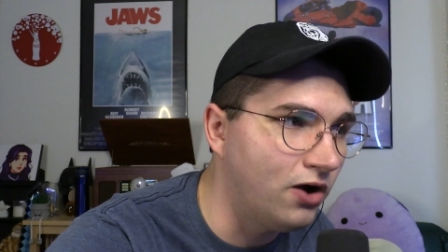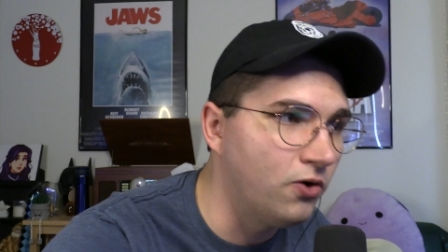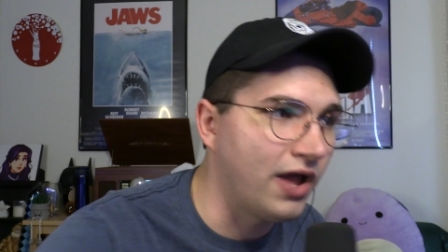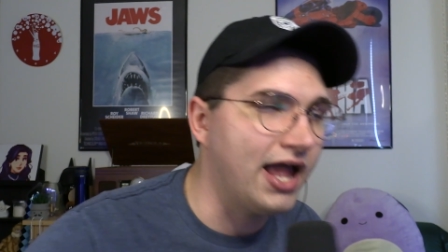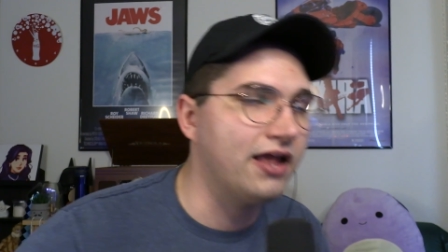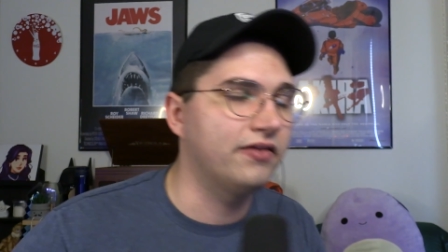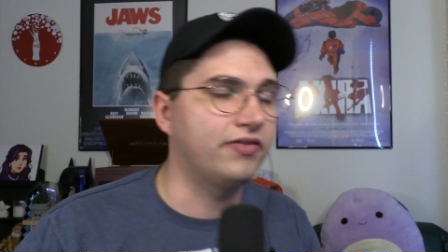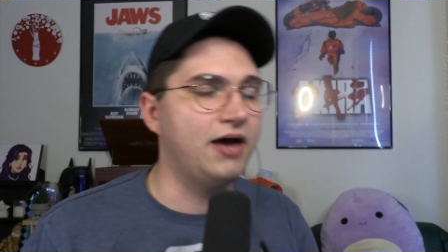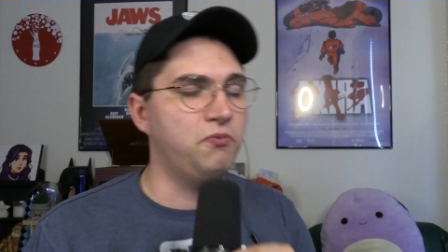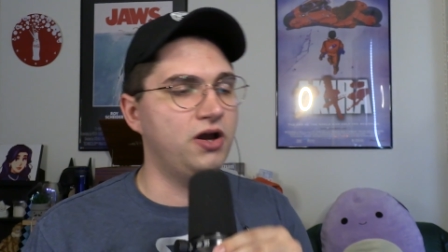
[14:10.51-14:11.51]
oh hey,
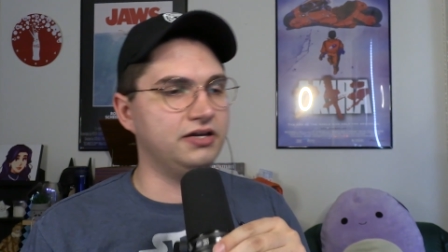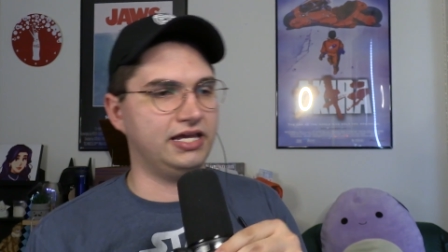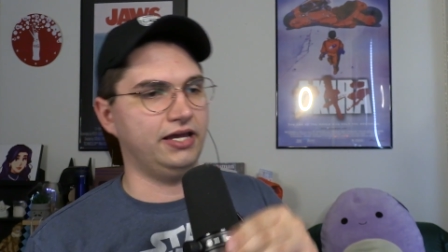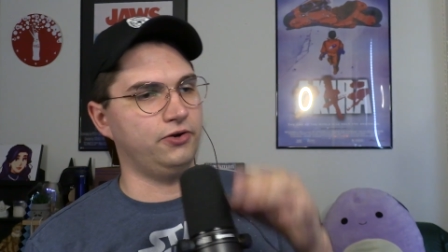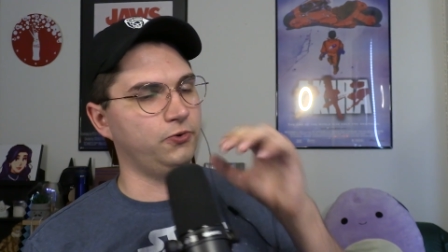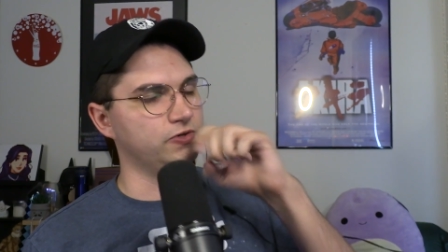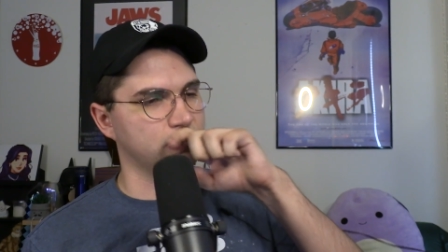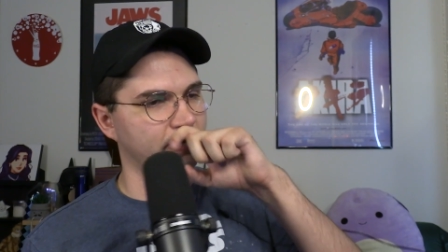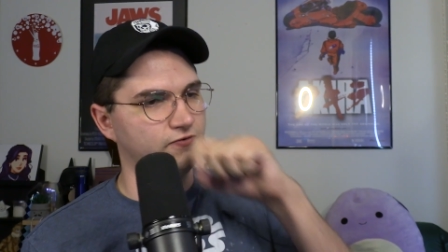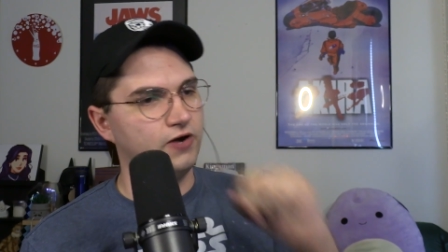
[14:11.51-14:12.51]
that one kid who
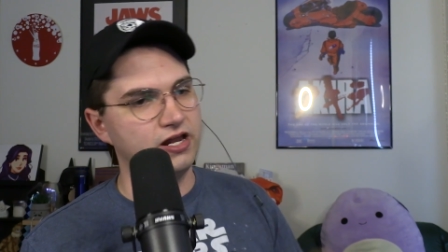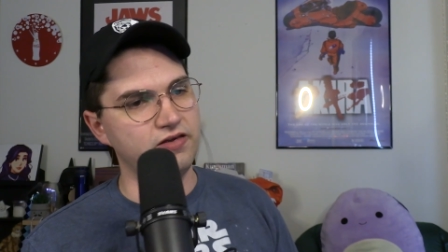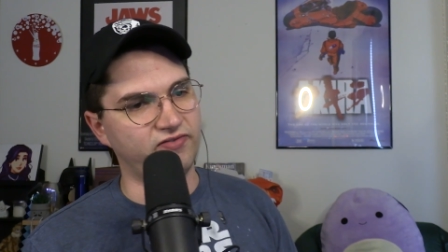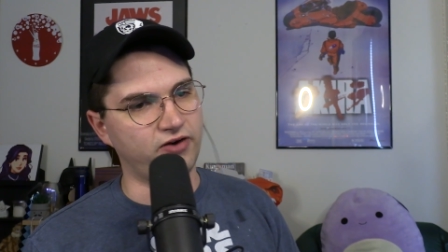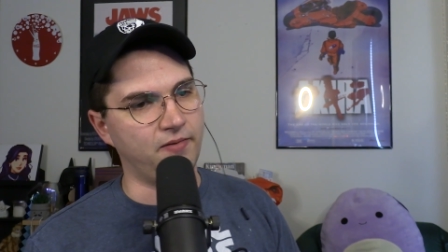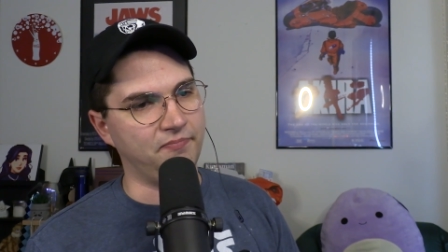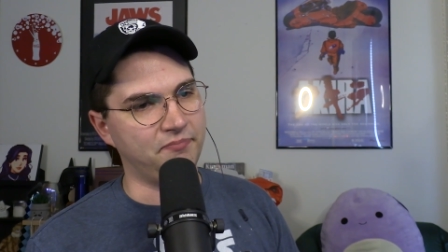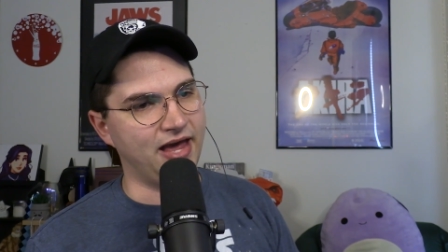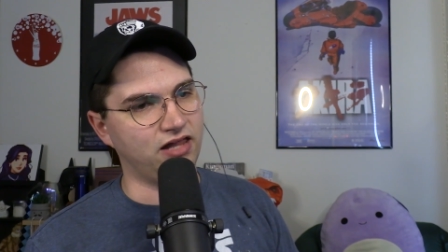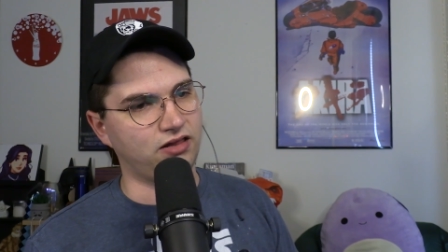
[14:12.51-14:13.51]
is like funny
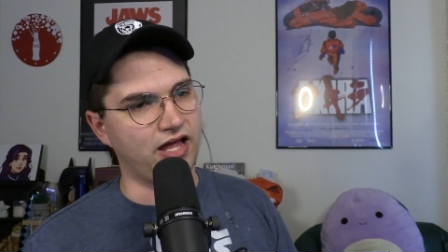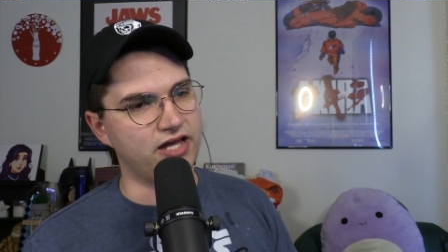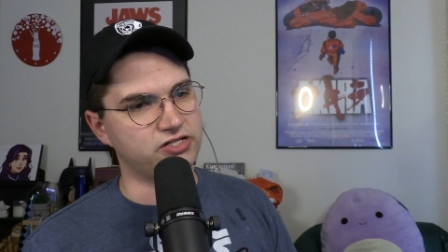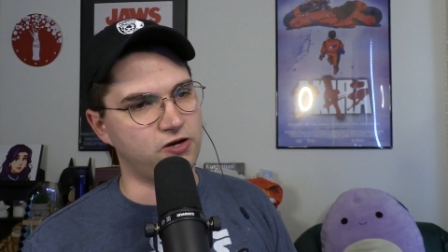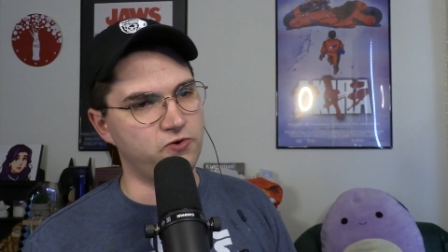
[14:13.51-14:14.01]
from math class.